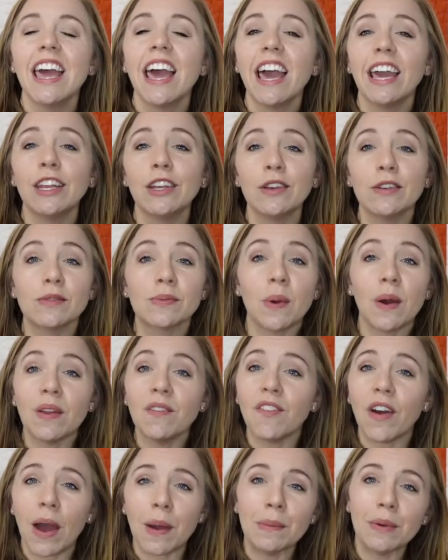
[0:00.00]
and use 1
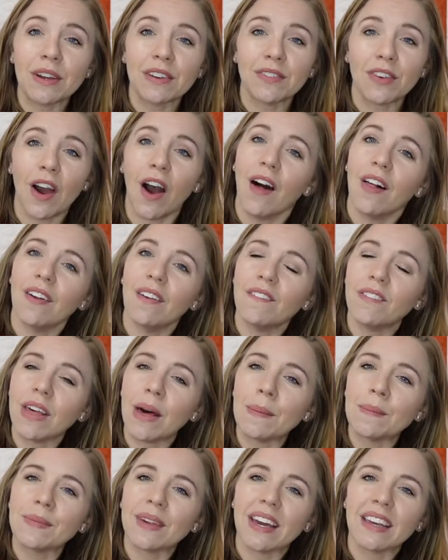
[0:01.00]
fabric for all of
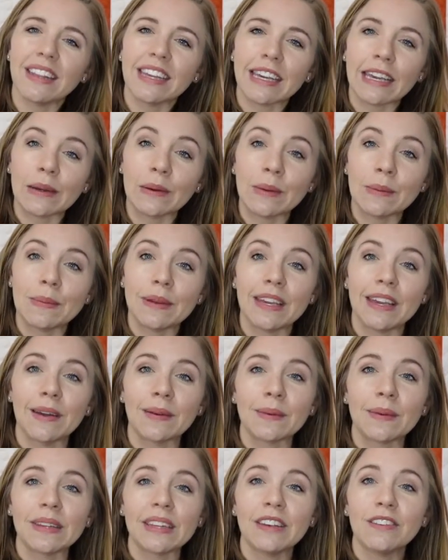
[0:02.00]
them. I think it would be a
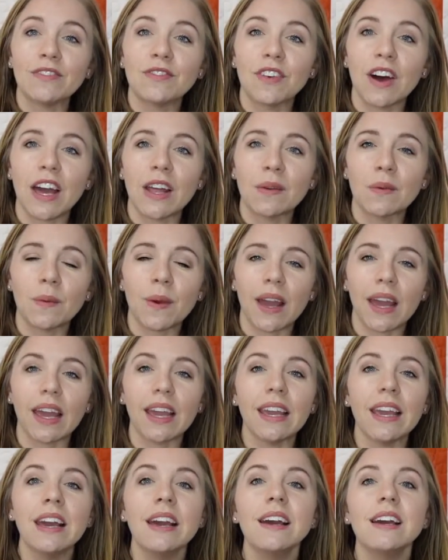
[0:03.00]
really fun
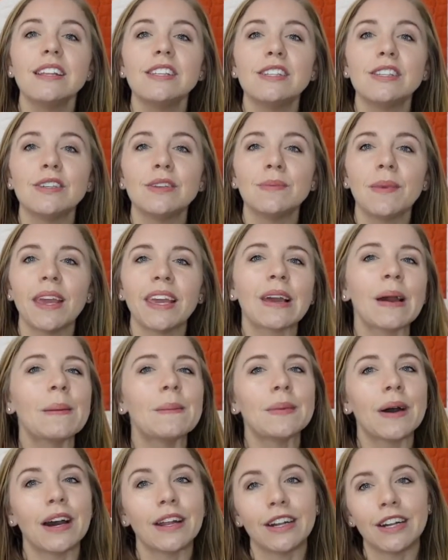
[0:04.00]
way to make a
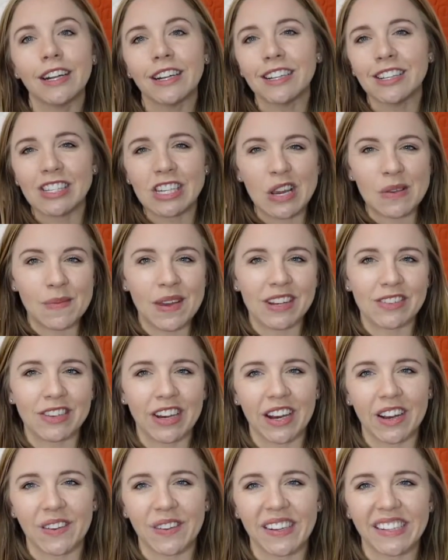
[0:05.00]
modern
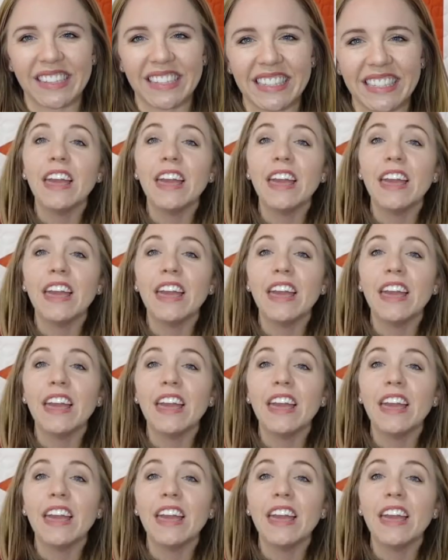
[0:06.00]
geometric quilt.